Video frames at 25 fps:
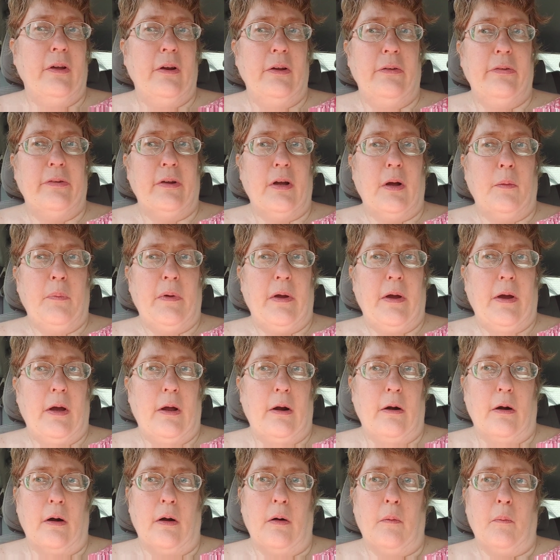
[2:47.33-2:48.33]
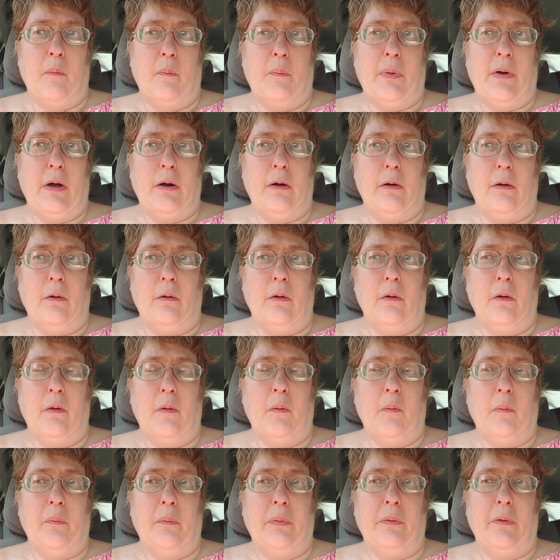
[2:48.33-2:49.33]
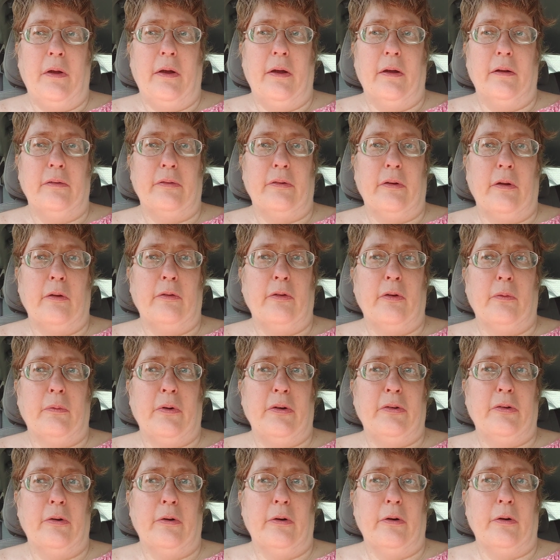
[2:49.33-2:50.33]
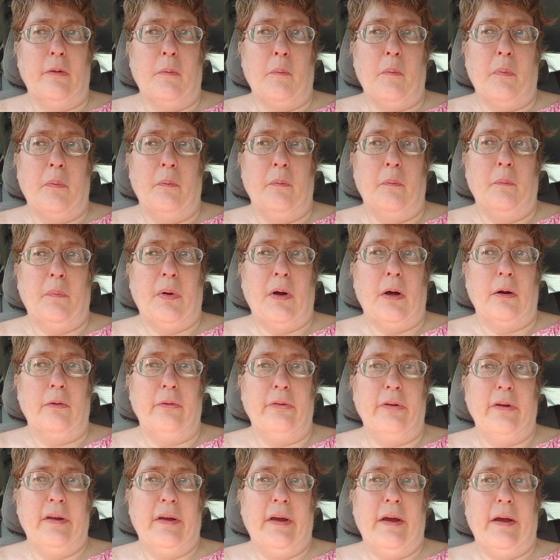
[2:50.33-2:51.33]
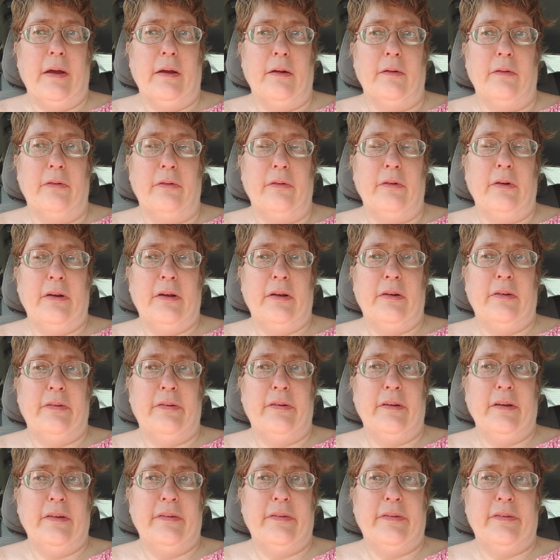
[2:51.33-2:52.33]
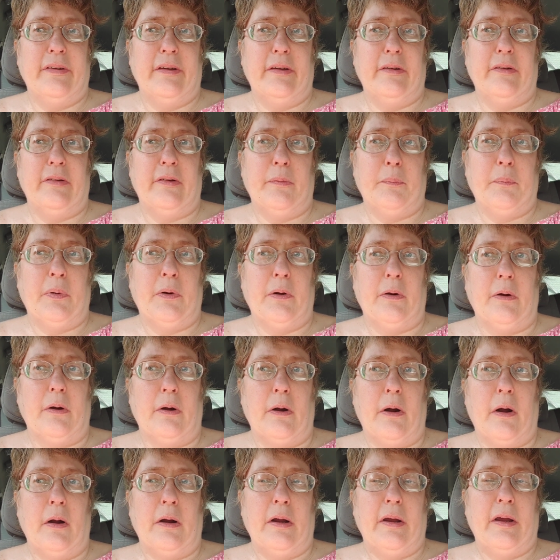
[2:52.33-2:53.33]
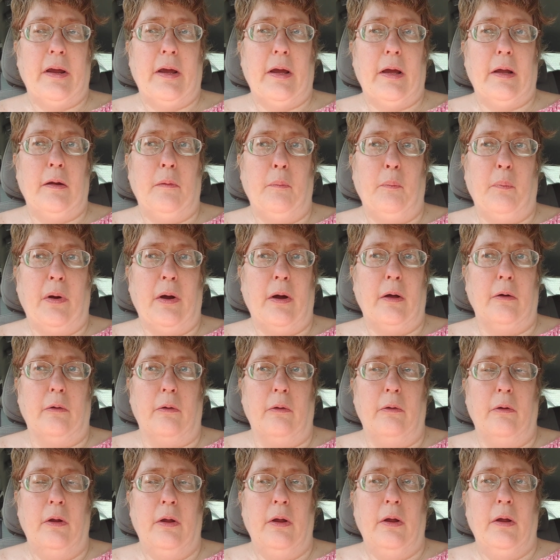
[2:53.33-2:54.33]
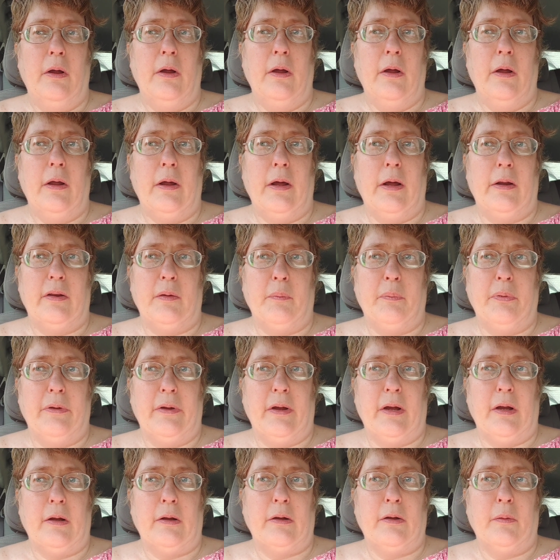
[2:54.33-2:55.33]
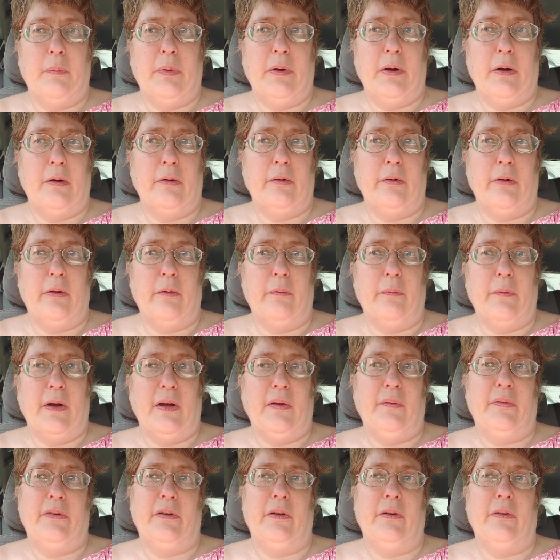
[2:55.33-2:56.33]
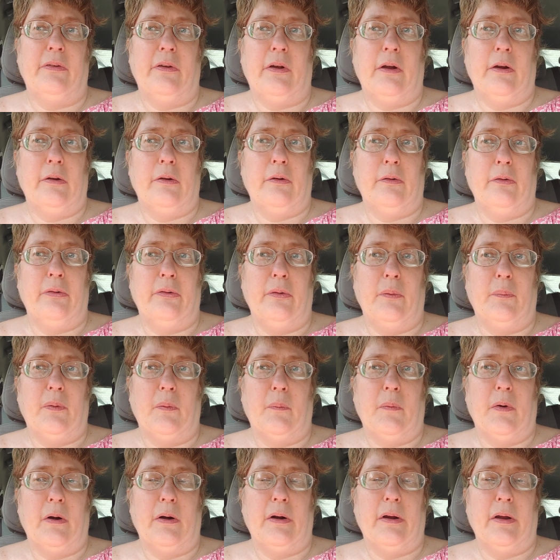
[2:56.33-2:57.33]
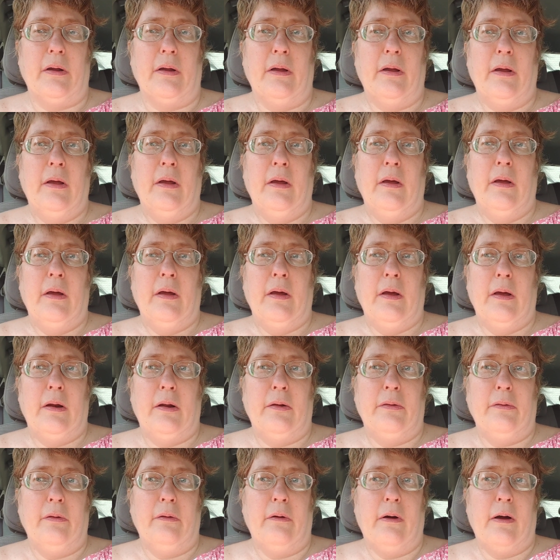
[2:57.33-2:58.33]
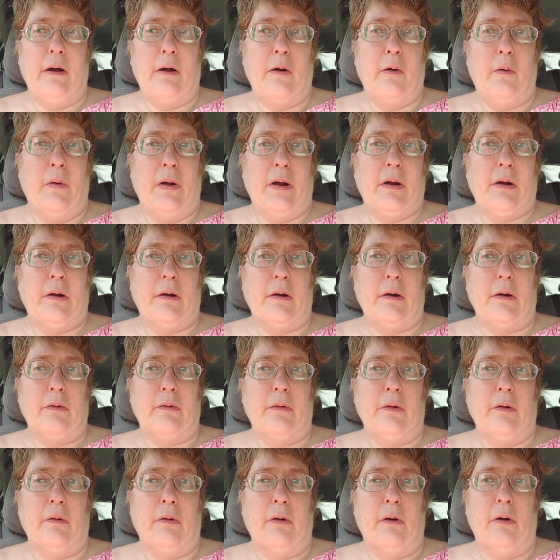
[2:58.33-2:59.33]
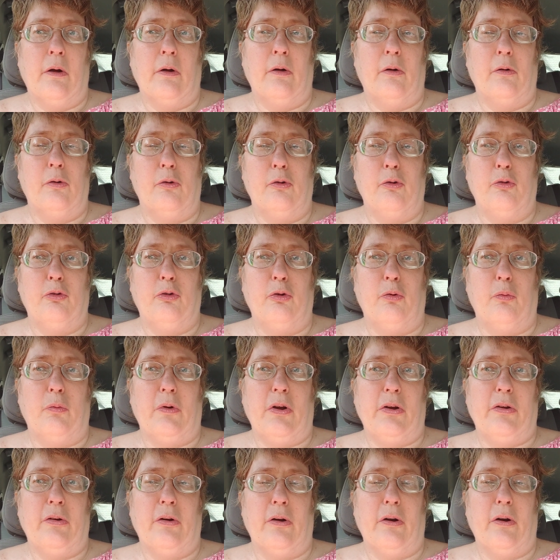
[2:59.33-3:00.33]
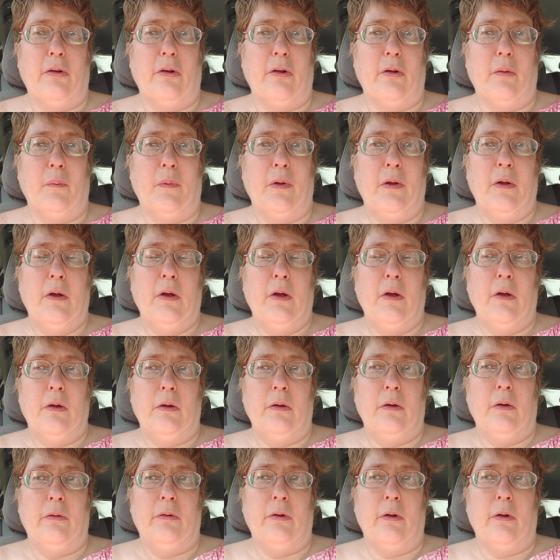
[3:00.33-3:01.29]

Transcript: going to stop at our bottle plant to return bottles and cans. You get 6 cents per can and bottle at the plant compared to the 5 cents at your supermarket. And it's a lot quicker to, to return them. You